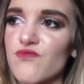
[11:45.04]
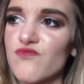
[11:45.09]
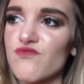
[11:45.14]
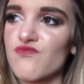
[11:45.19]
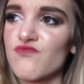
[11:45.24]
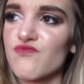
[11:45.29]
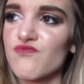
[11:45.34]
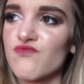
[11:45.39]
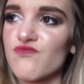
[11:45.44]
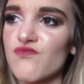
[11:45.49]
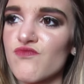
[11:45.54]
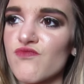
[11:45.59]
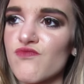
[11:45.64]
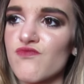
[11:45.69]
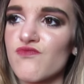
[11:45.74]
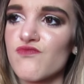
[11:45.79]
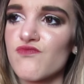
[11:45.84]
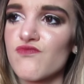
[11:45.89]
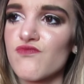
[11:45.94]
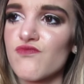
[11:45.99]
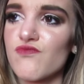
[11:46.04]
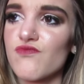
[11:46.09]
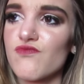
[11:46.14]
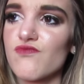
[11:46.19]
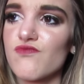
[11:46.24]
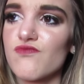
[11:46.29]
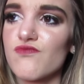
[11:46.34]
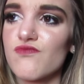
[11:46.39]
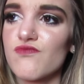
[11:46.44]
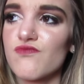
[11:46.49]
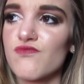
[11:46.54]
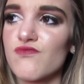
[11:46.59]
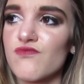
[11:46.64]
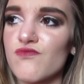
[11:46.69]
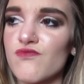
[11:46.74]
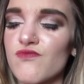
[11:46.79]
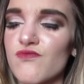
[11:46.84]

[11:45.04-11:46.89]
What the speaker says: Nobody speaks.